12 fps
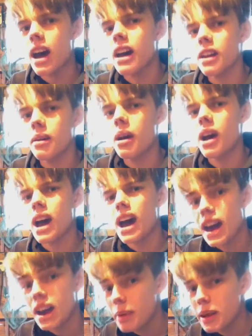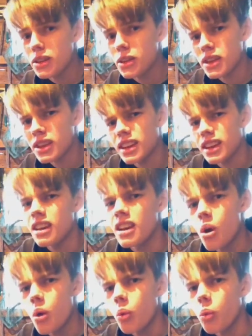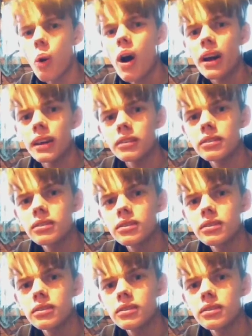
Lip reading: And I bet you're thinking, why?